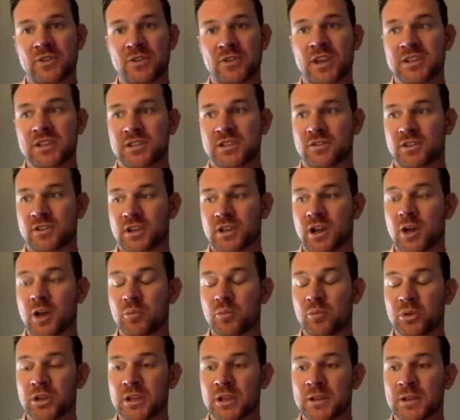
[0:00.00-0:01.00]
the
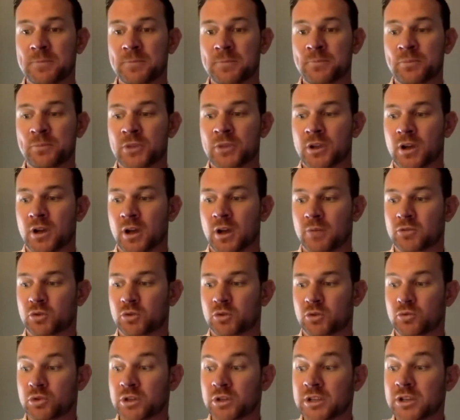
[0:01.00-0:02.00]
company, to
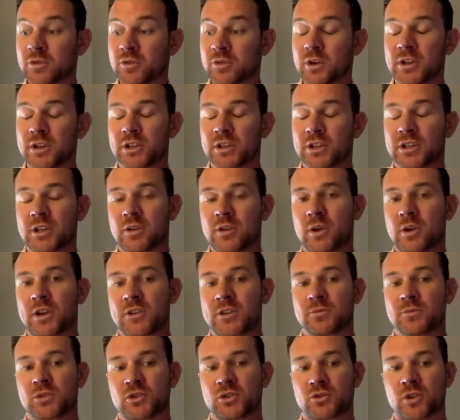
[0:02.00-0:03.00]
really create some
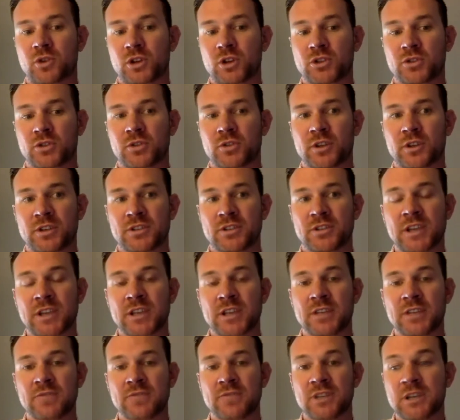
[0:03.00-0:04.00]
structure in that
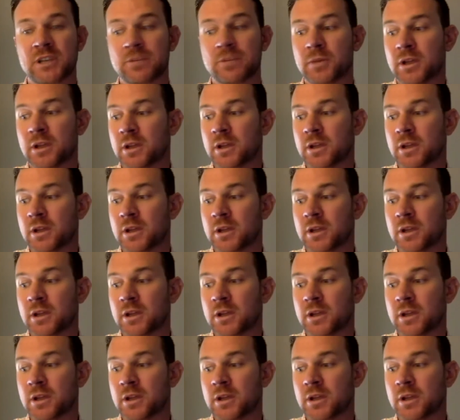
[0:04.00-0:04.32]
executive team,